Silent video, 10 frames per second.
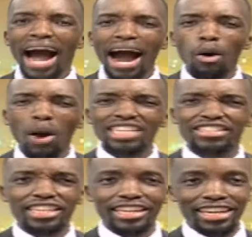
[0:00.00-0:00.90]
how
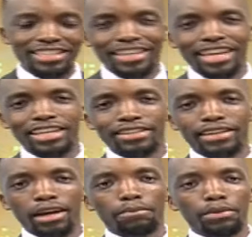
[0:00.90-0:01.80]
unserious Kenyans
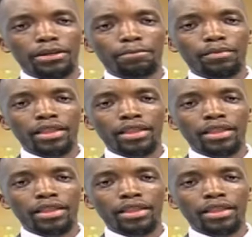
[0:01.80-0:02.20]
can be.